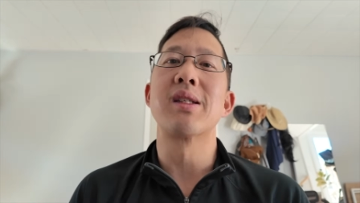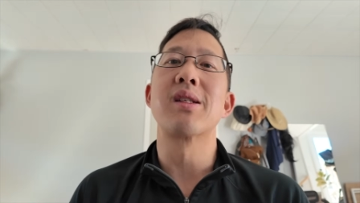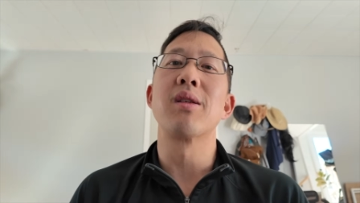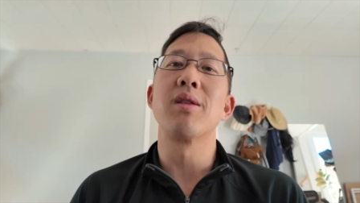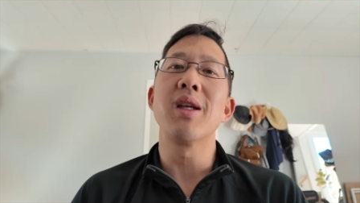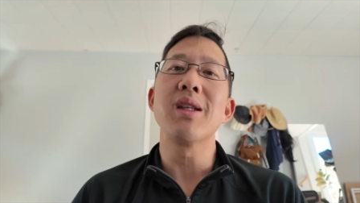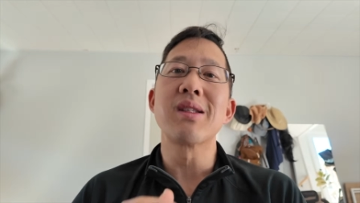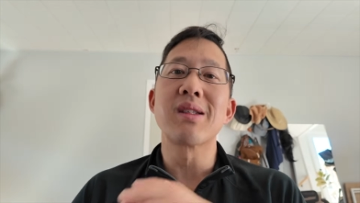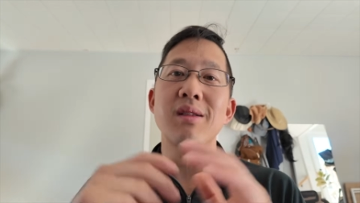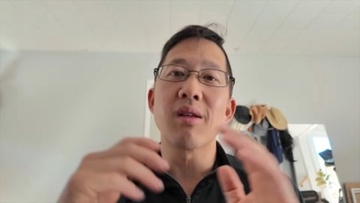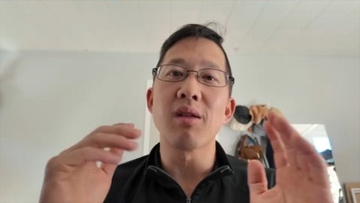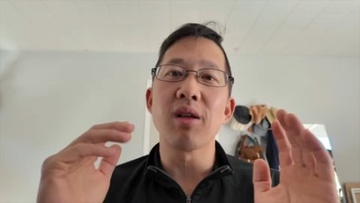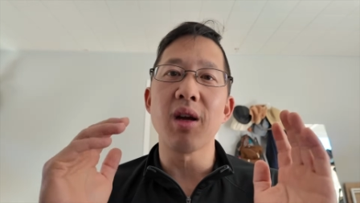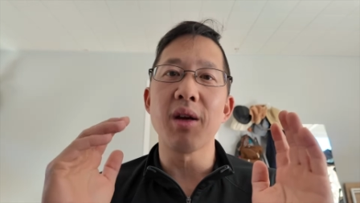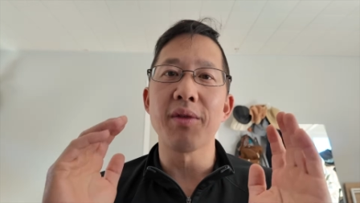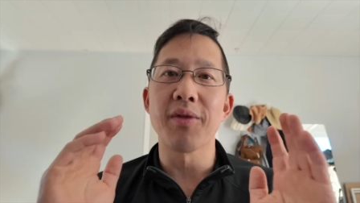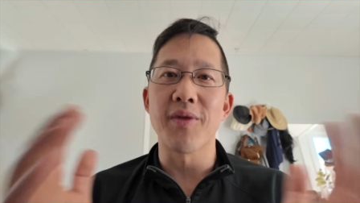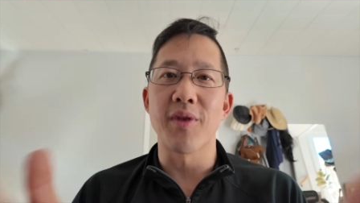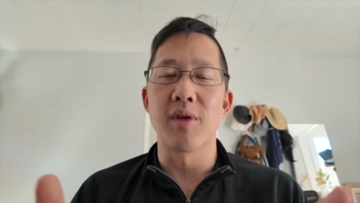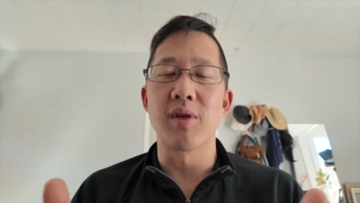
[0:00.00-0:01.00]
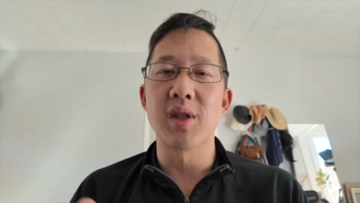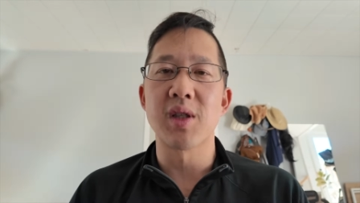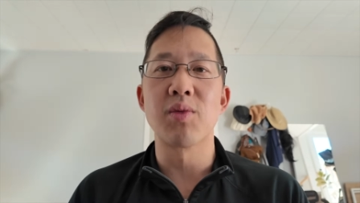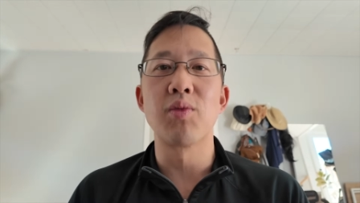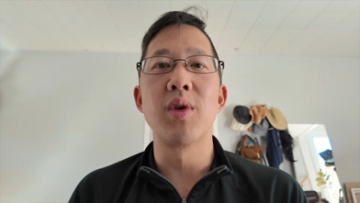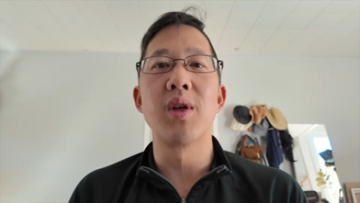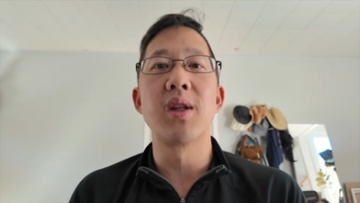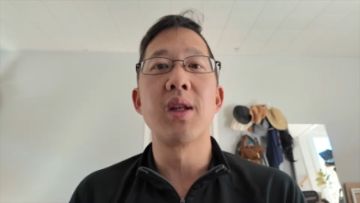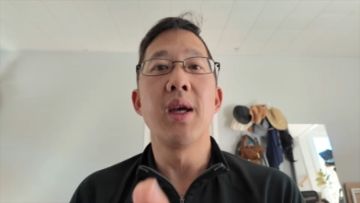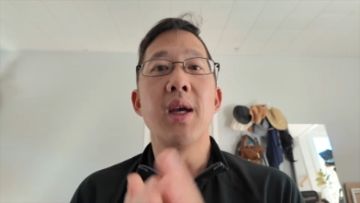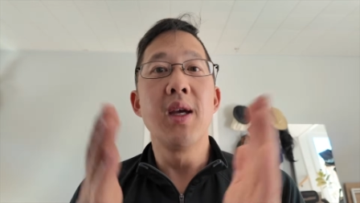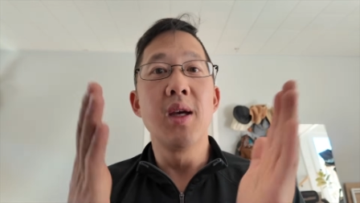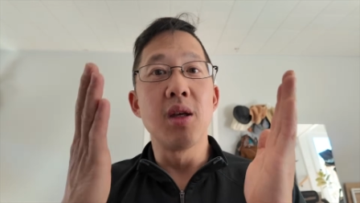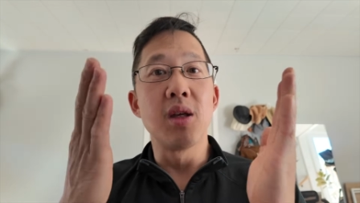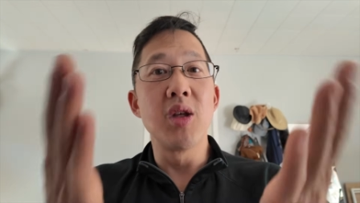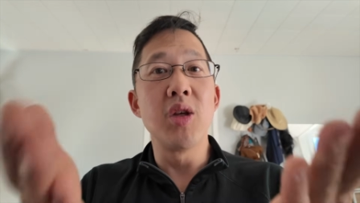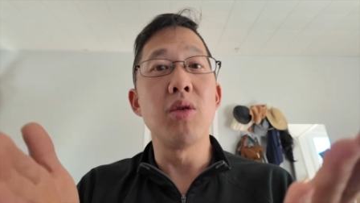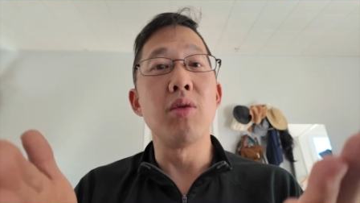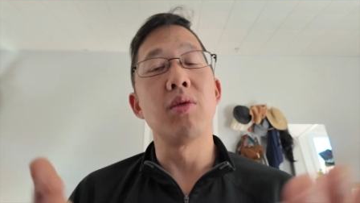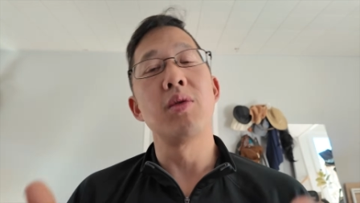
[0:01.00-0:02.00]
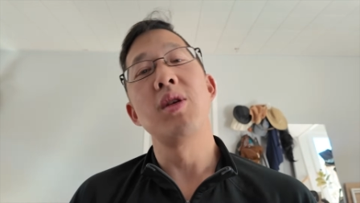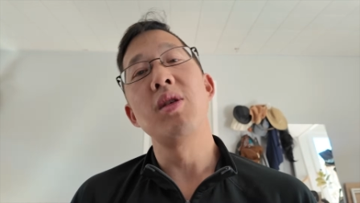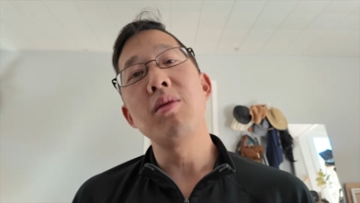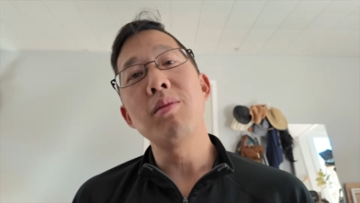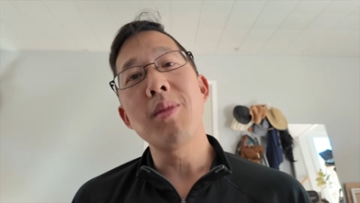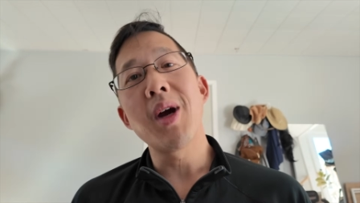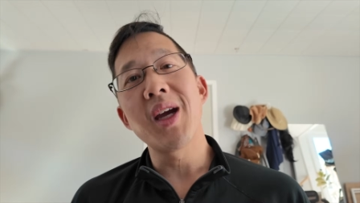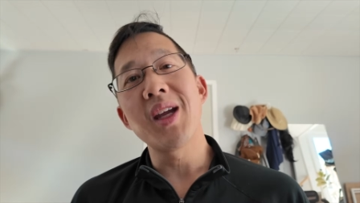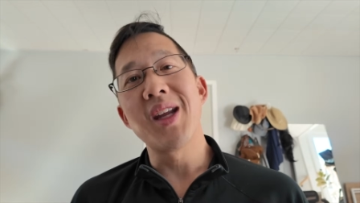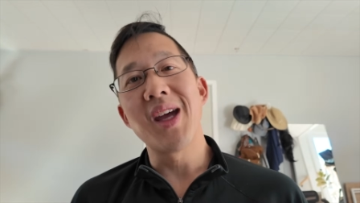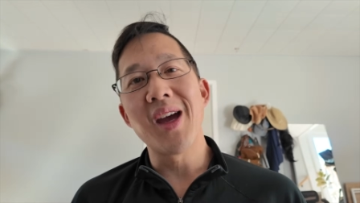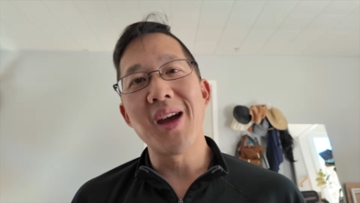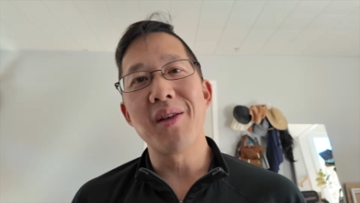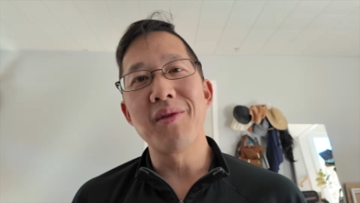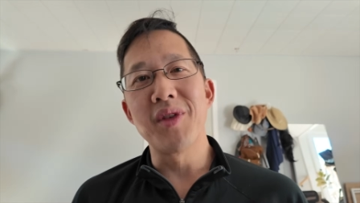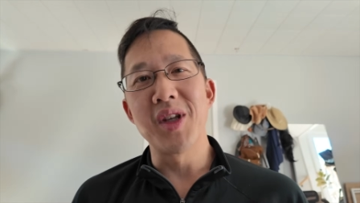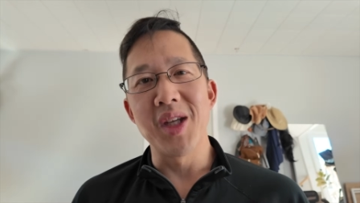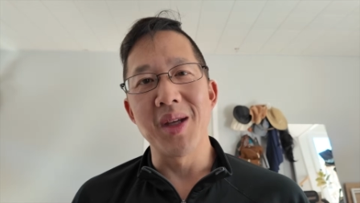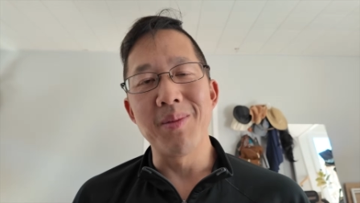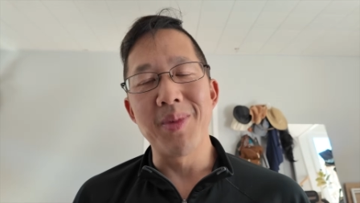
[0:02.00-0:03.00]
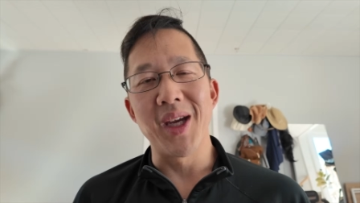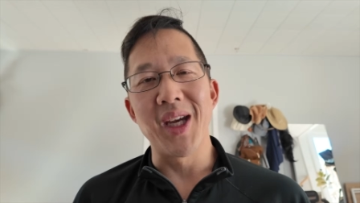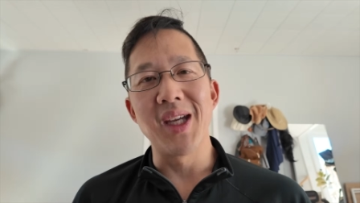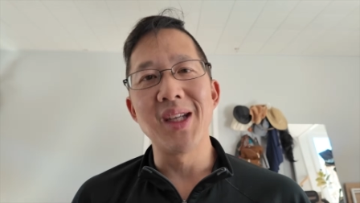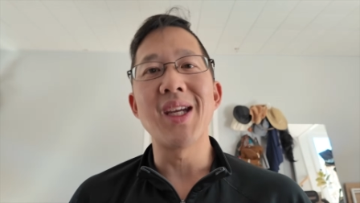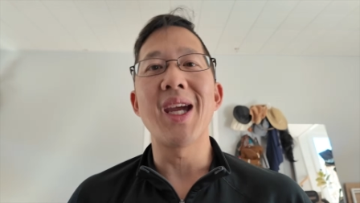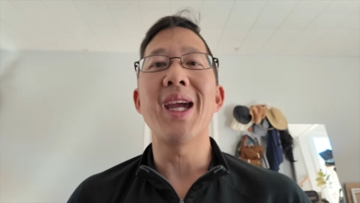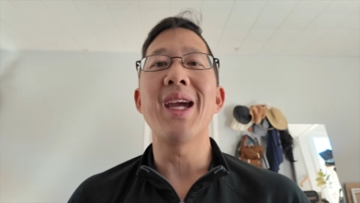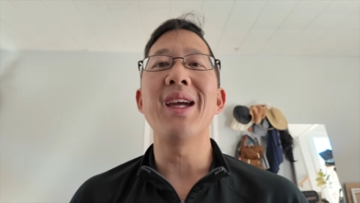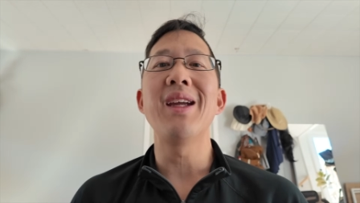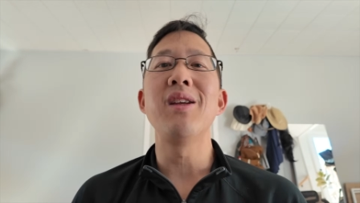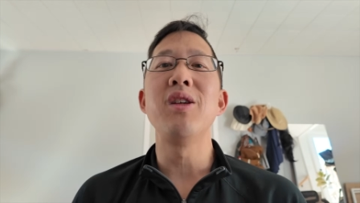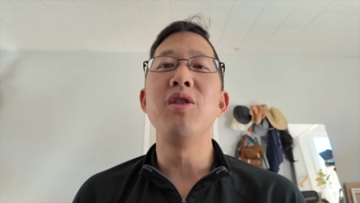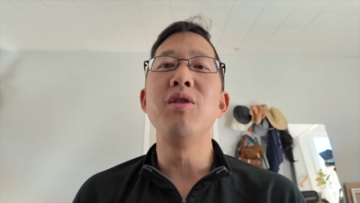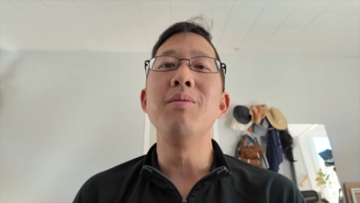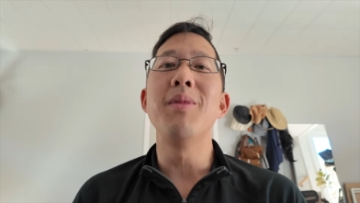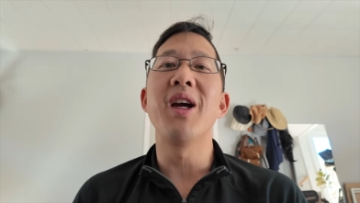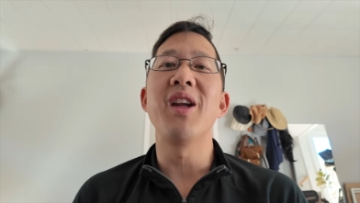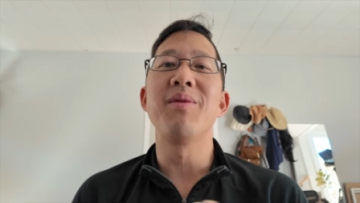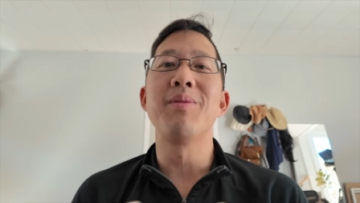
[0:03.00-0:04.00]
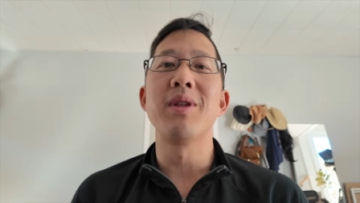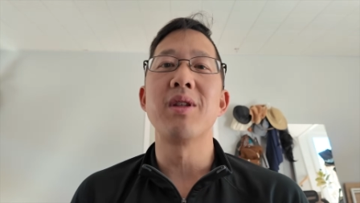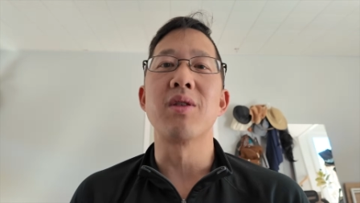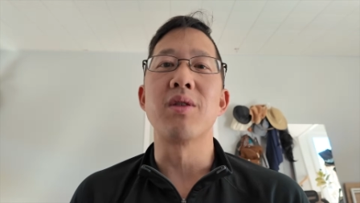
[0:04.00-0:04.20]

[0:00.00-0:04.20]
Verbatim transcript: So let's start off first with you. You might have knee pain and you might have been